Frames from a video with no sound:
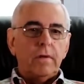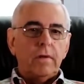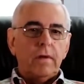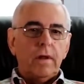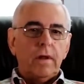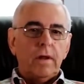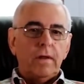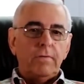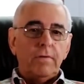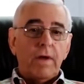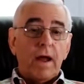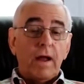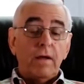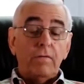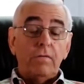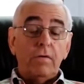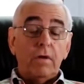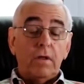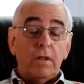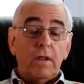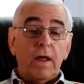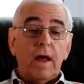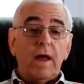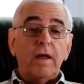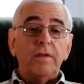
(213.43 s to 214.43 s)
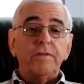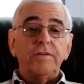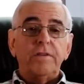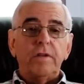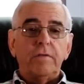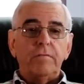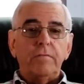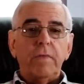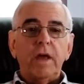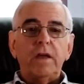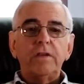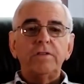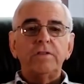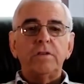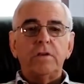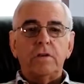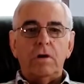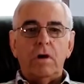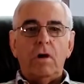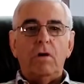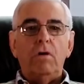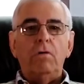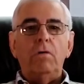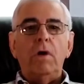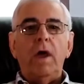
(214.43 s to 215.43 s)
I realized that
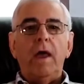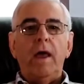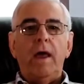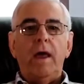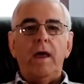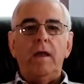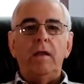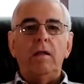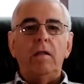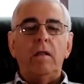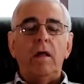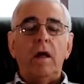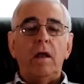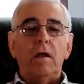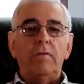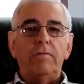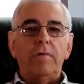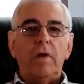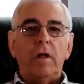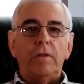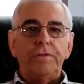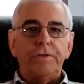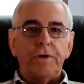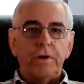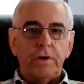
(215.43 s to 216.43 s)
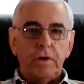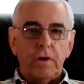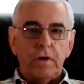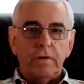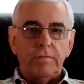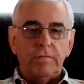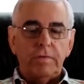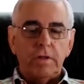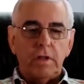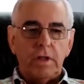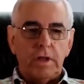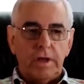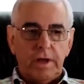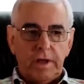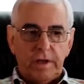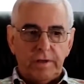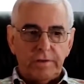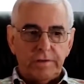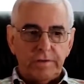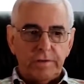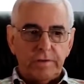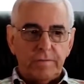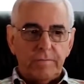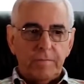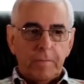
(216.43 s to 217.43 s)
Mexico had a lot of alternative
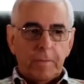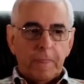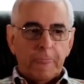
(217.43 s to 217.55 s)
clinics.